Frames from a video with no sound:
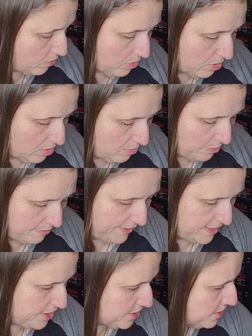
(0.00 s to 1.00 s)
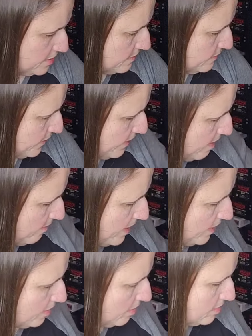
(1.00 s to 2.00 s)
or professional for that
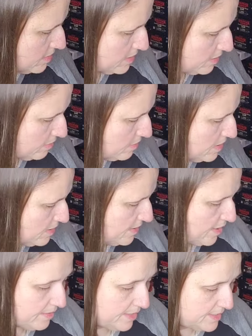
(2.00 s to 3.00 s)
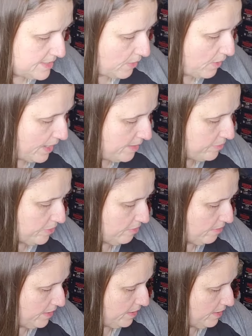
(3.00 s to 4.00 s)
matter. So that's how I'm going to
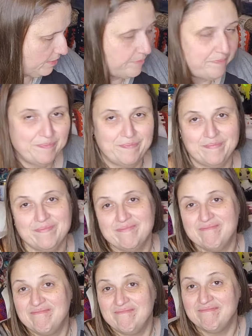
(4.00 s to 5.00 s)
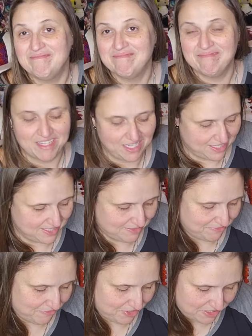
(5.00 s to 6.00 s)
write it down. And
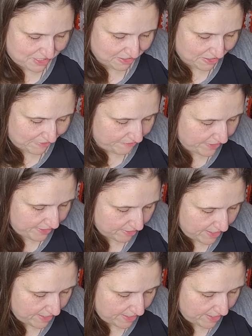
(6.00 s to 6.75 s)
we're still going to figure